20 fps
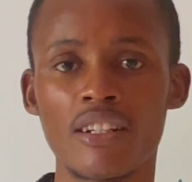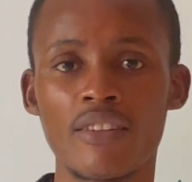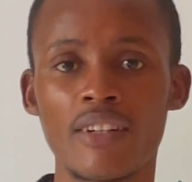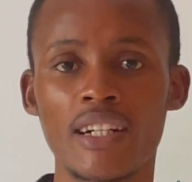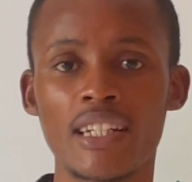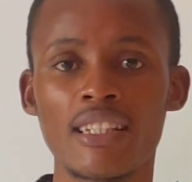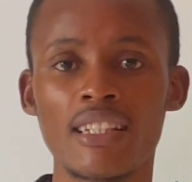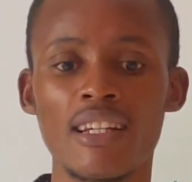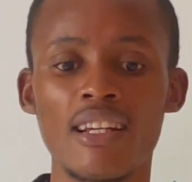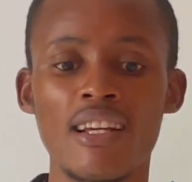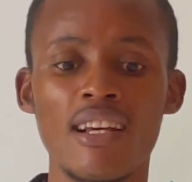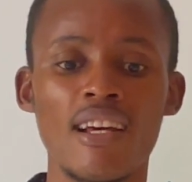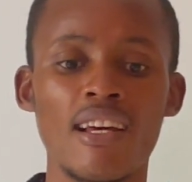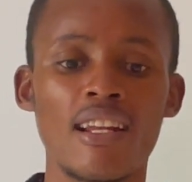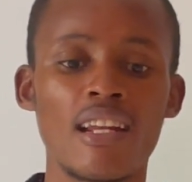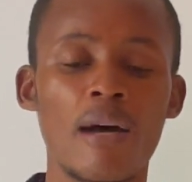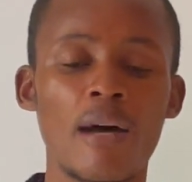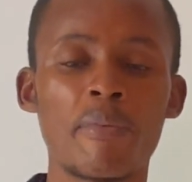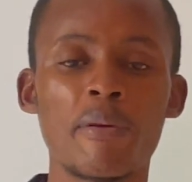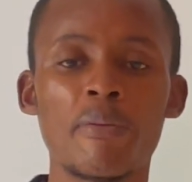All right.
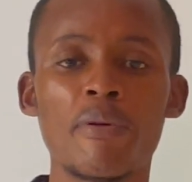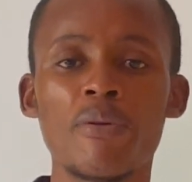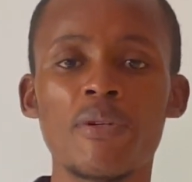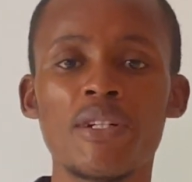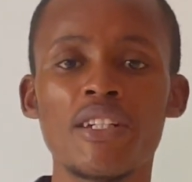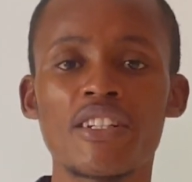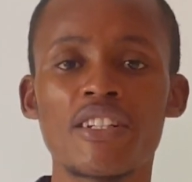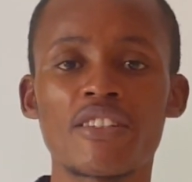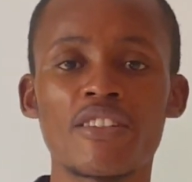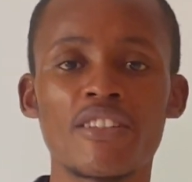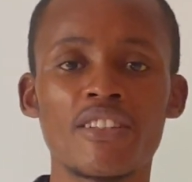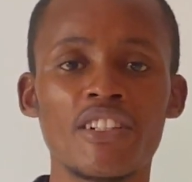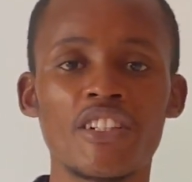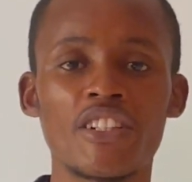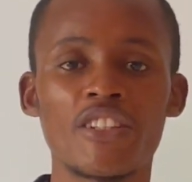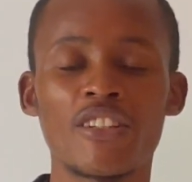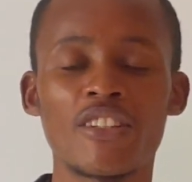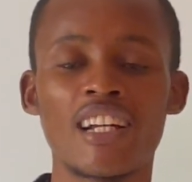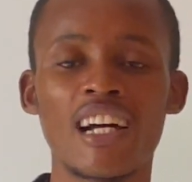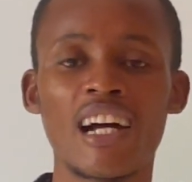Now, people with this
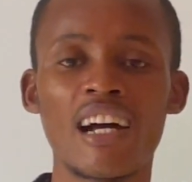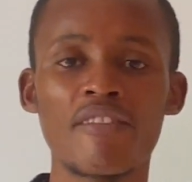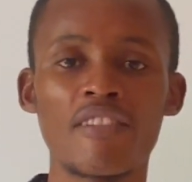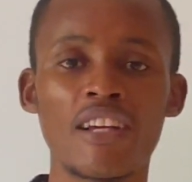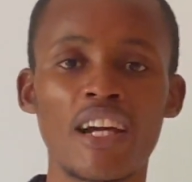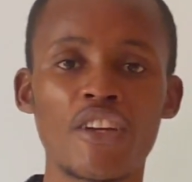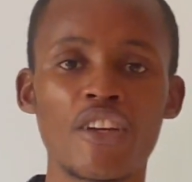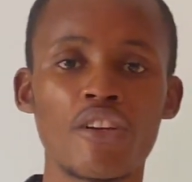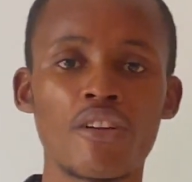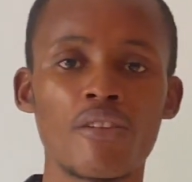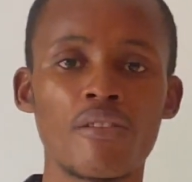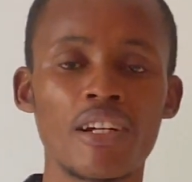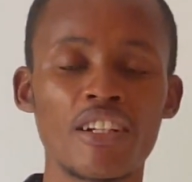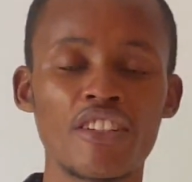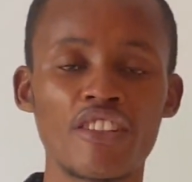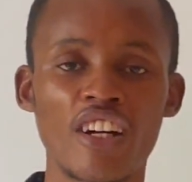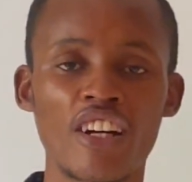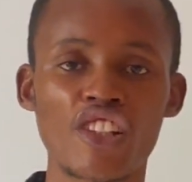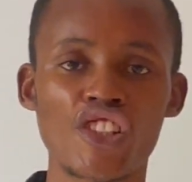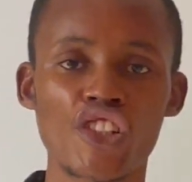condition have their
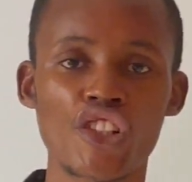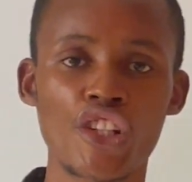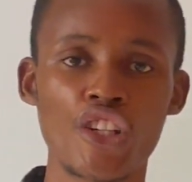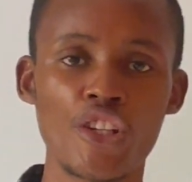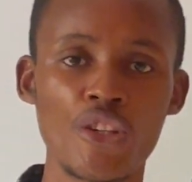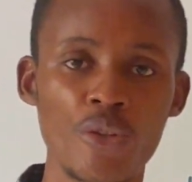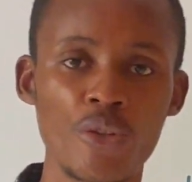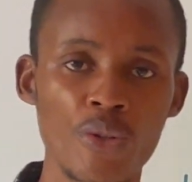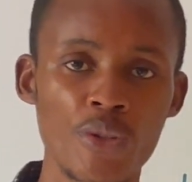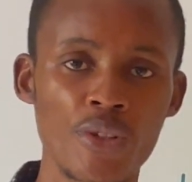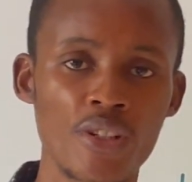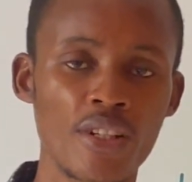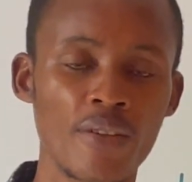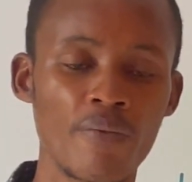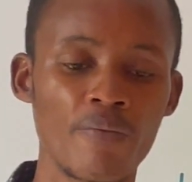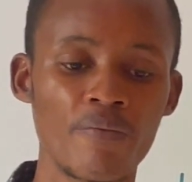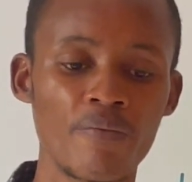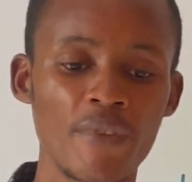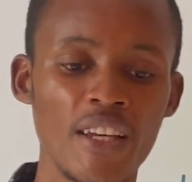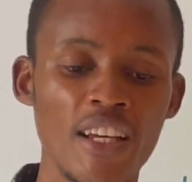urethra skews
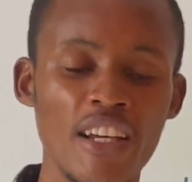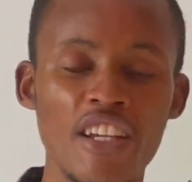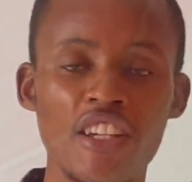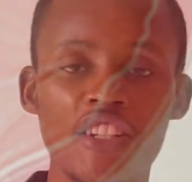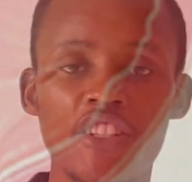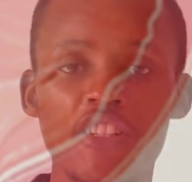in